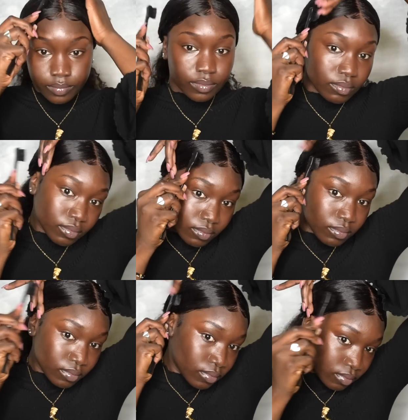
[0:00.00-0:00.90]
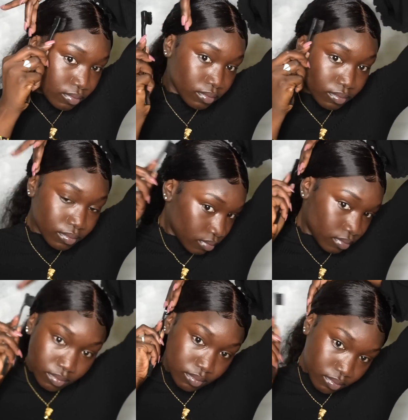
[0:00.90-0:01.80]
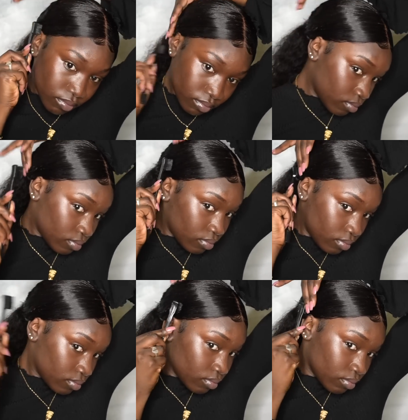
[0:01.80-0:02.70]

(no one is talking)